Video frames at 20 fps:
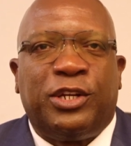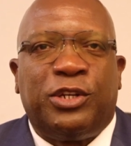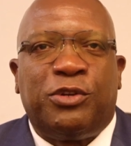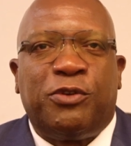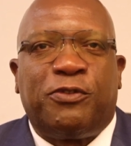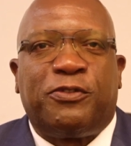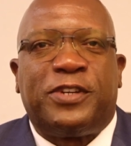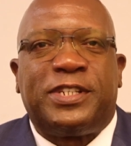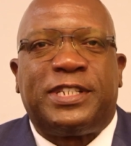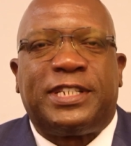
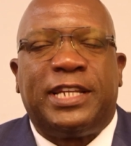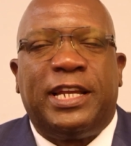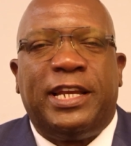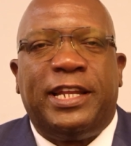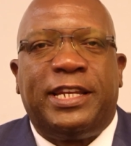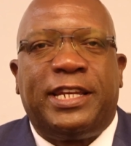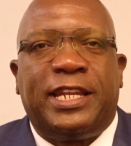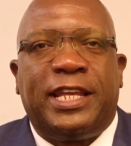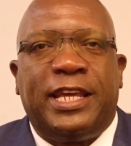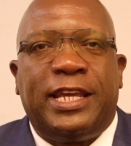to
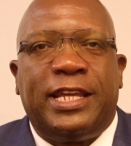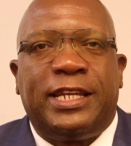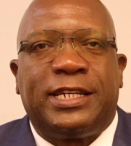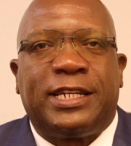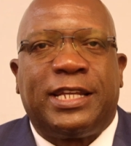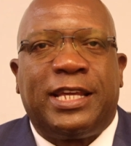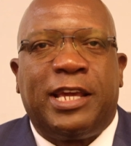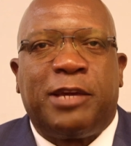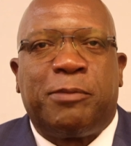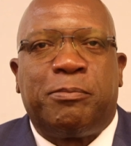
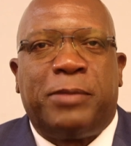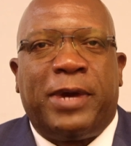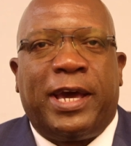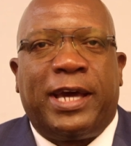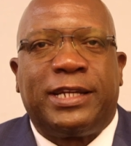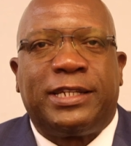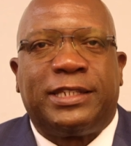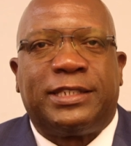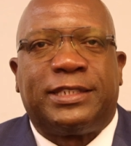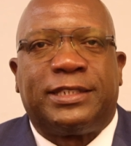facilitate
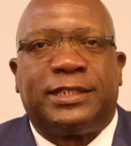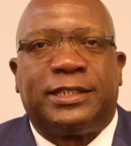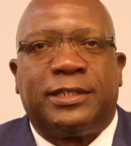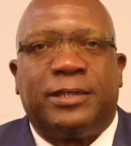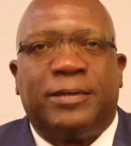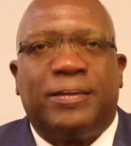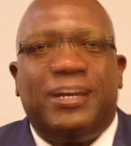kickbacks.